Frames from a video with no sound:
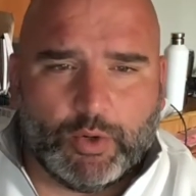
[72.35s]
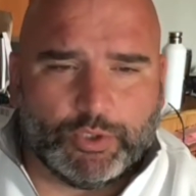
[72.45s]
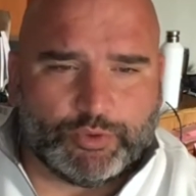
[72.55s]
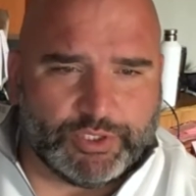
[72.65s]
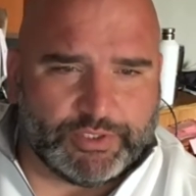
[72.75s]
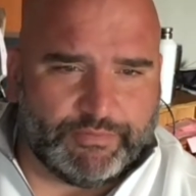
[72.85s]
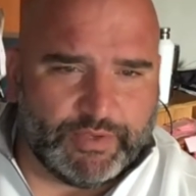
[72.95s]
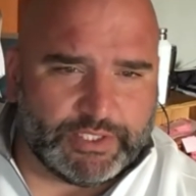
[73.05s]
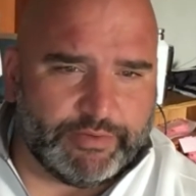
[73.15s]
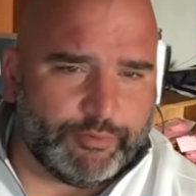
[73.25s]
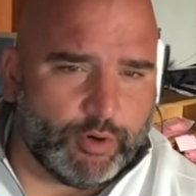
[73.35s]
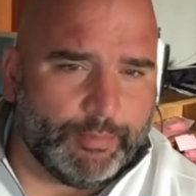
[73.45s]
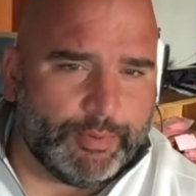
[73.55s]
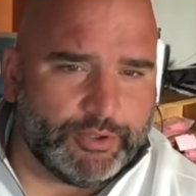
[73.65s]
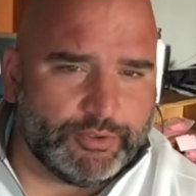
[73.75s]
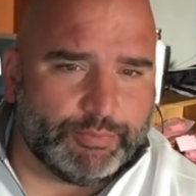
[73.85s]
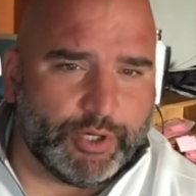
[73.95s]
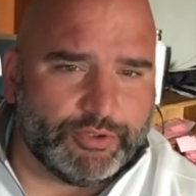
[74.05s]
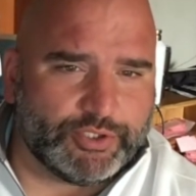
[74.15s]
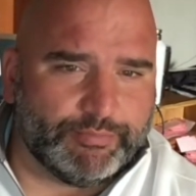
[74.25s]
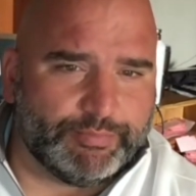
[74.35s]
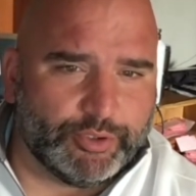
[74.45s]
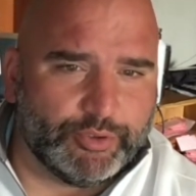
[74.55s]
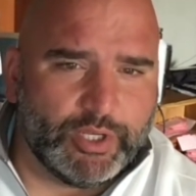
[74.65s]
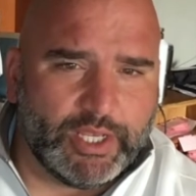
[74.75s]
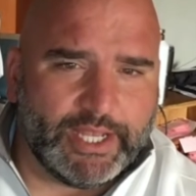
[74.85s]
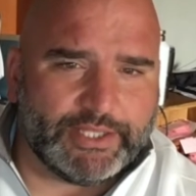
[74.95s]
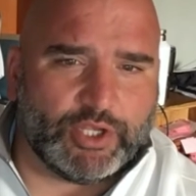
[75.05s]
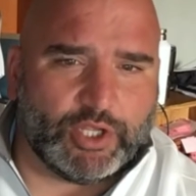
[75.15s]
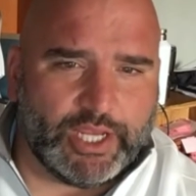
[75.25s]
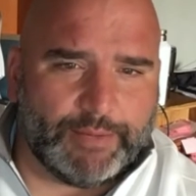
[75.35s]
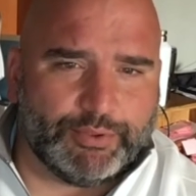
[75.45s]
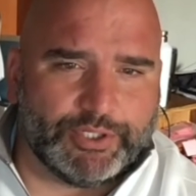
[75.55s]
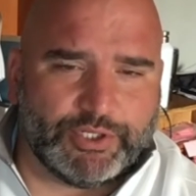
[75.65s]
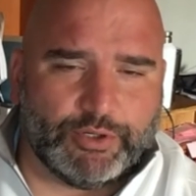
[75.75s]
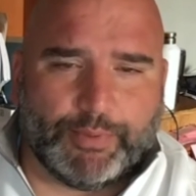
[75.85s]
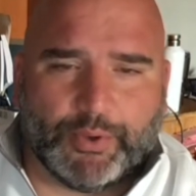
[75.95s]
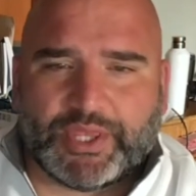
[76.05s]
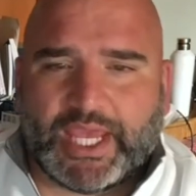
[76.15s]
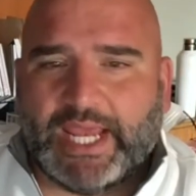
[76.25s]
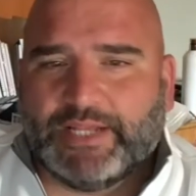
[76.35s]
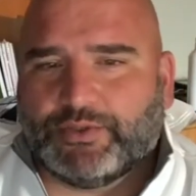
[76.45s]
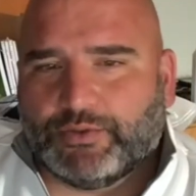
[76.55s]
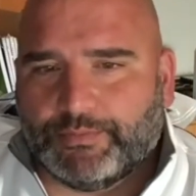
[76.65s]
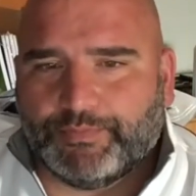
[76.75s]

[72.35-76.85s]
which was a visit for our brother, brothers in blue at Soledad Prison, are both canceled.